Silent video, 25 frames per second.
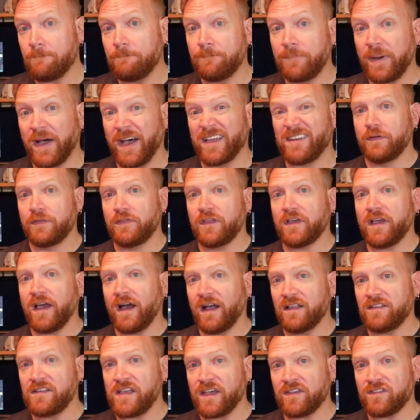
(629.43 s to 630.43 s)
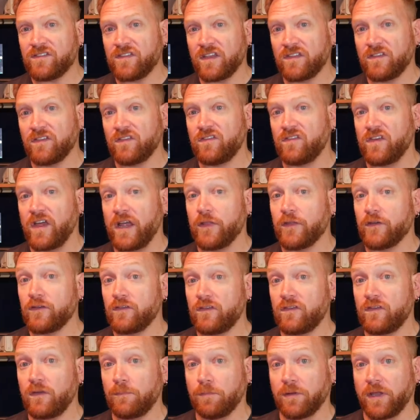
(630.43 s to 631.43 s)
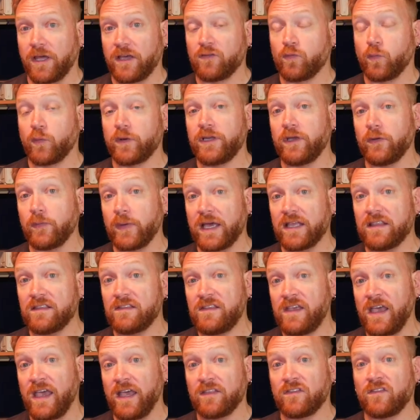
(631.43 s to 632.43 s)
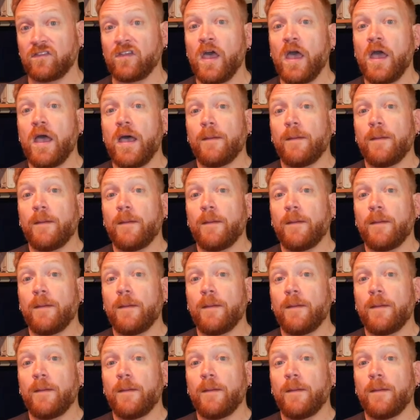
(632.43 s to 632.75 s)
But the context doesn't say this is a place where you get dates.